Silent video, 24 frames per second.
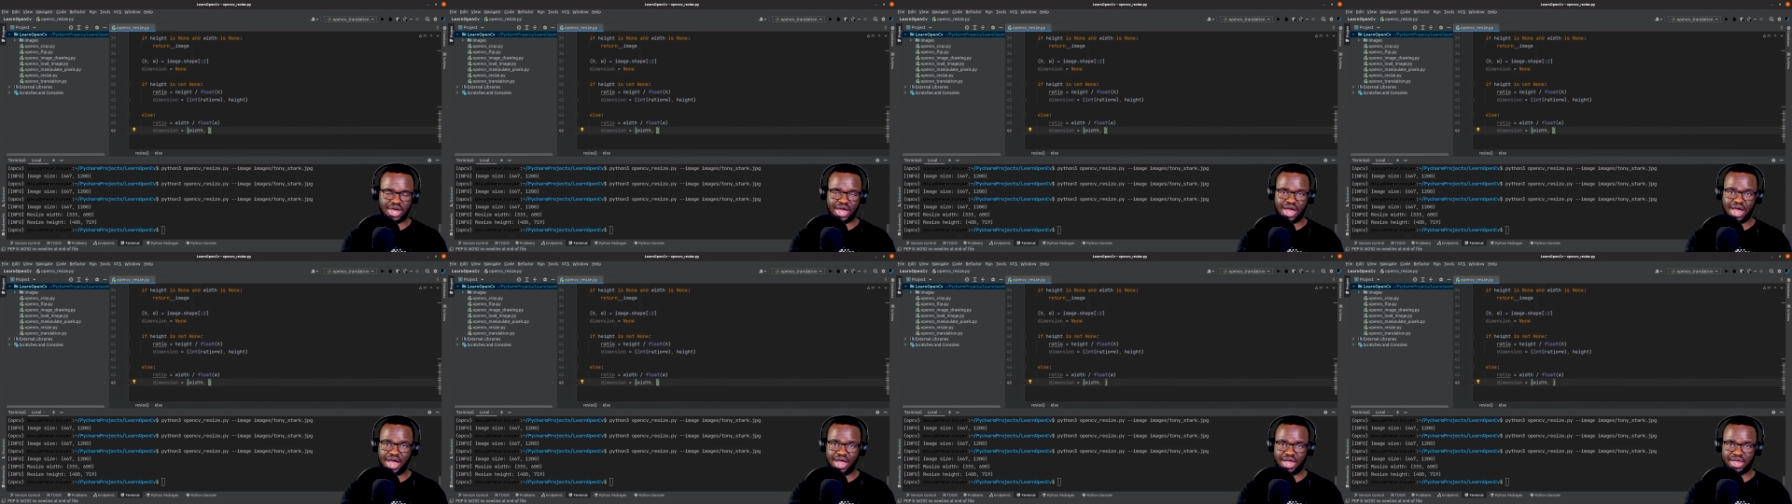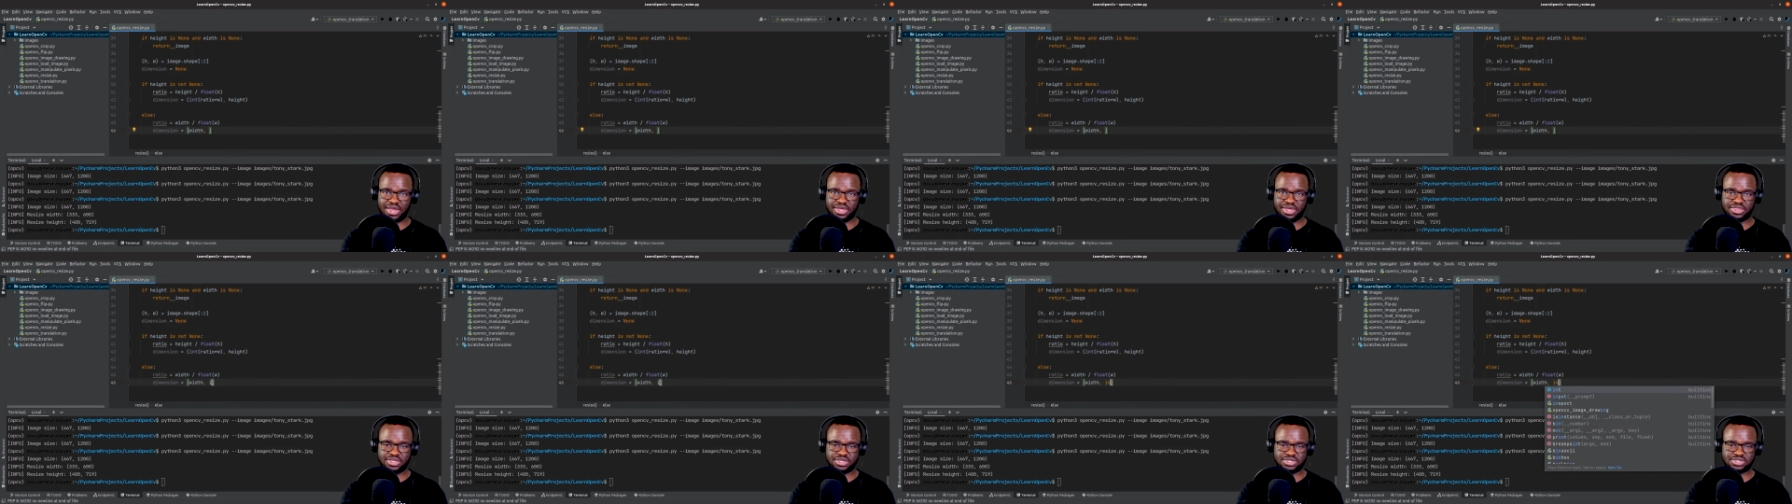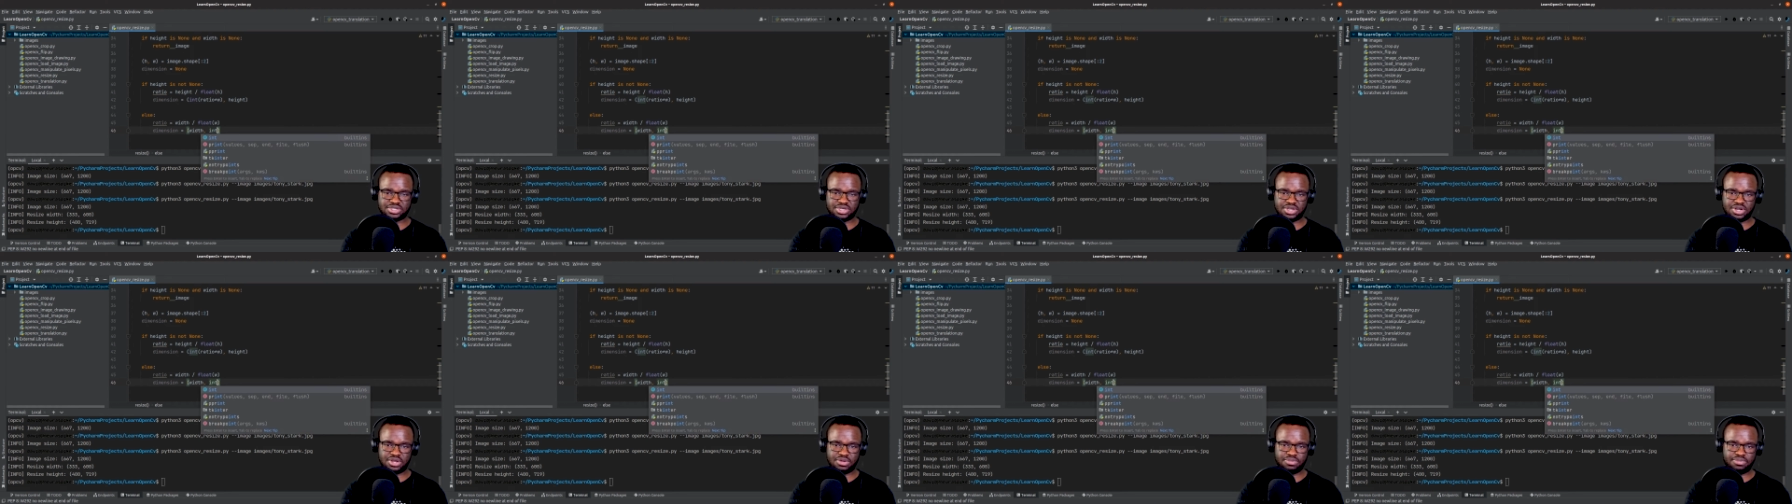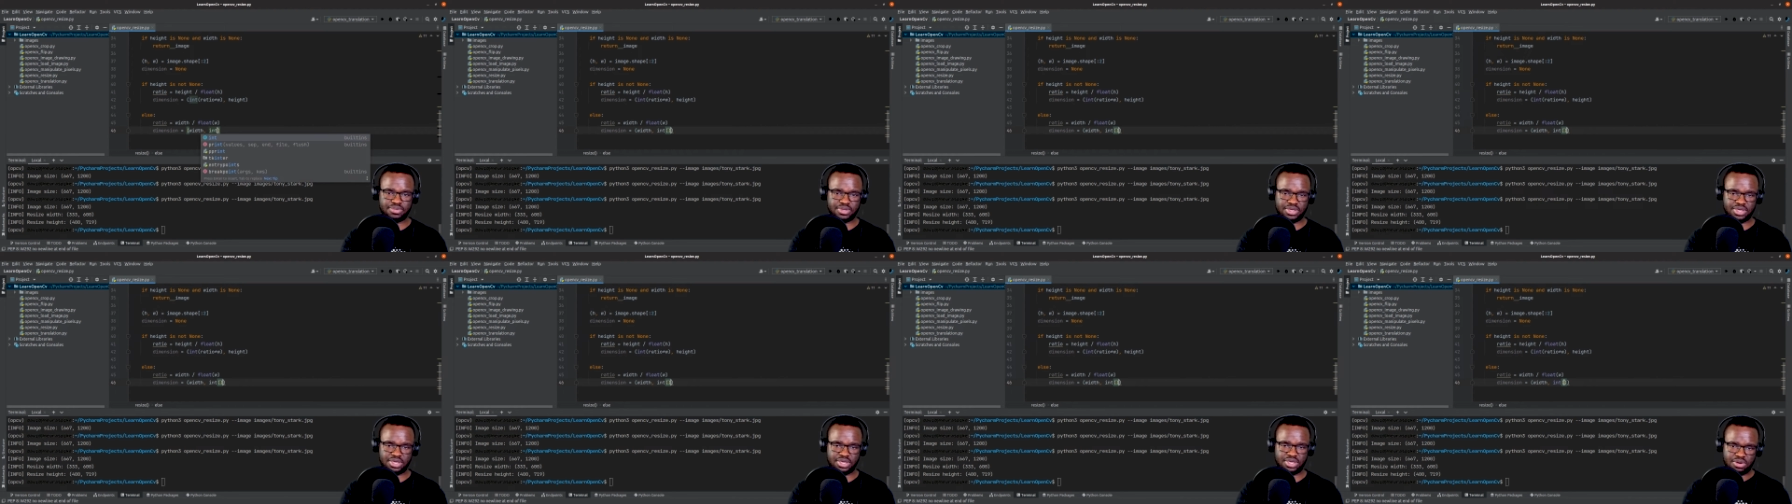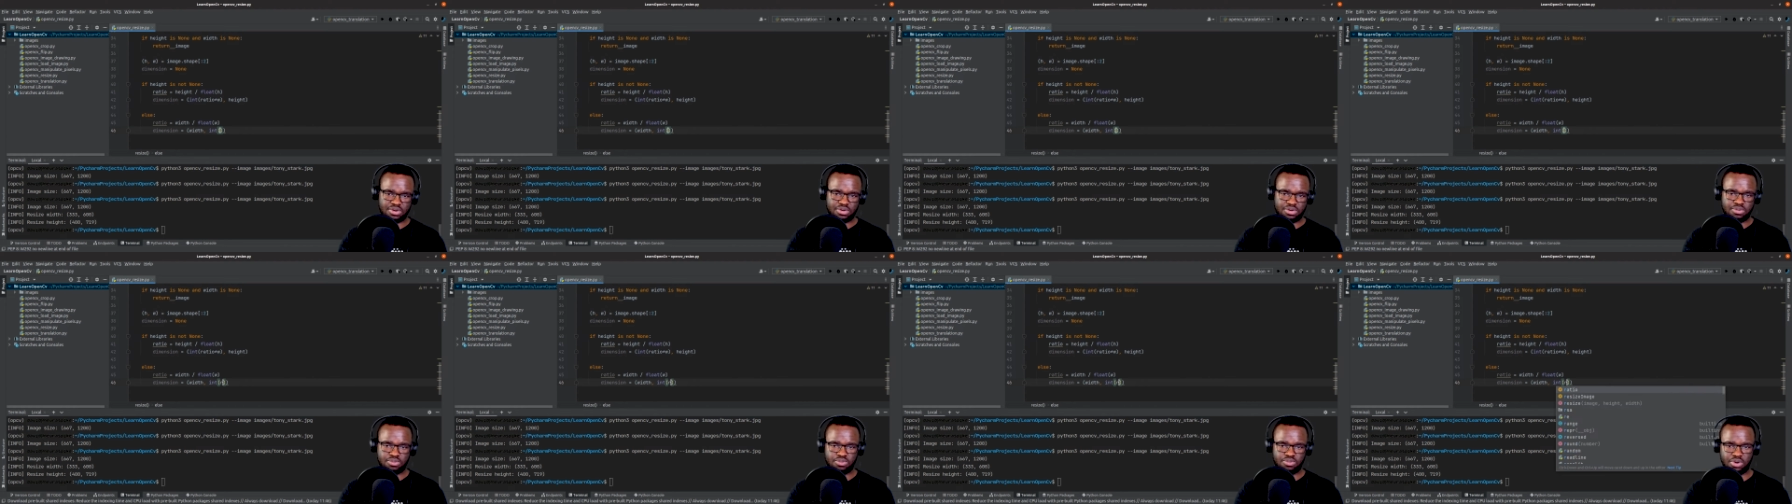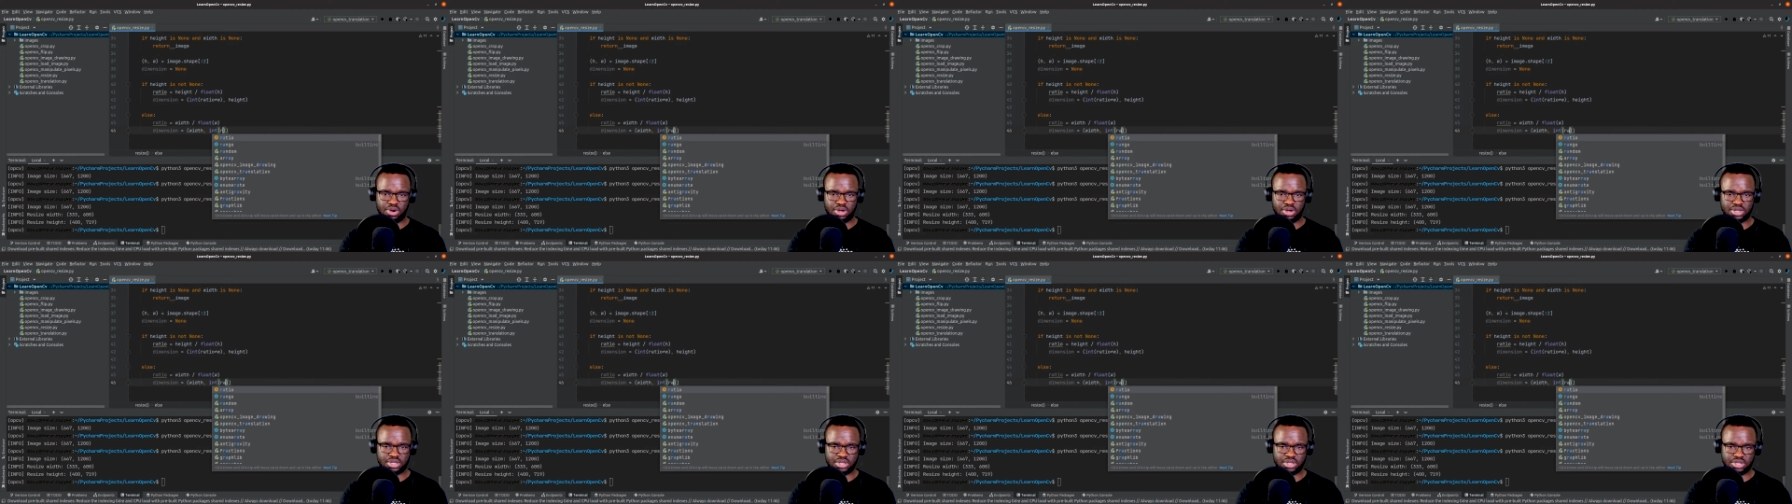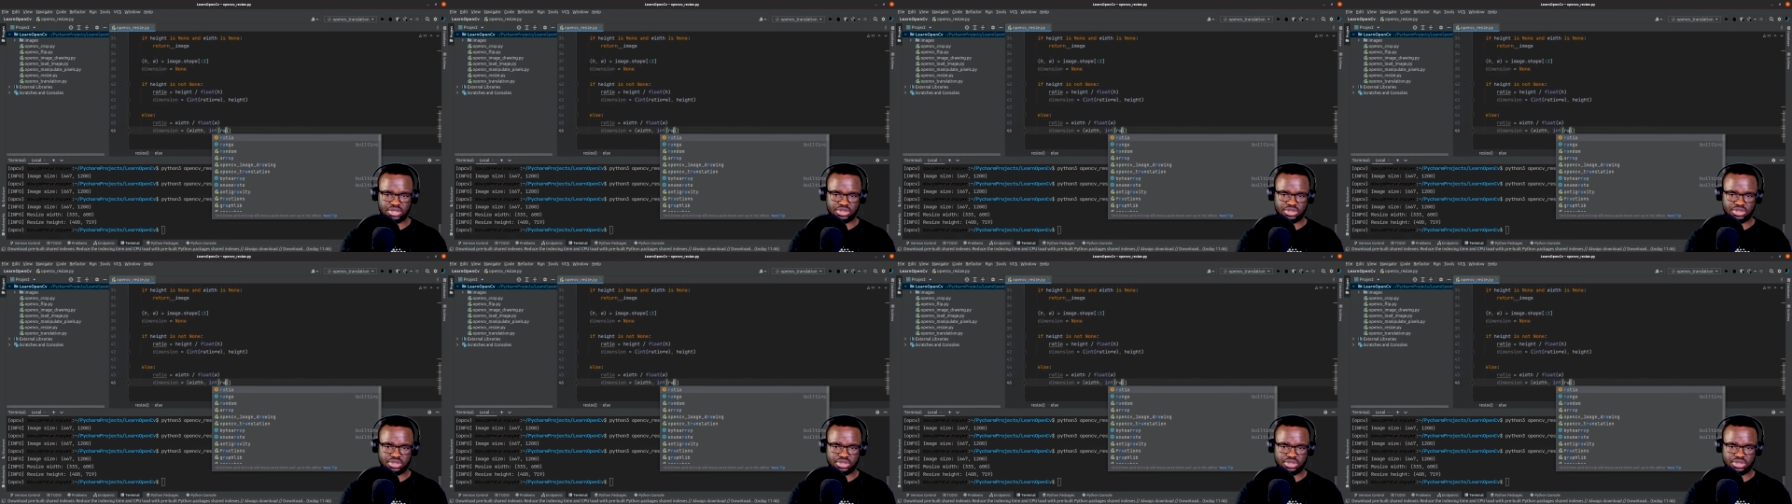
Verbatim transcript: height is going to be what?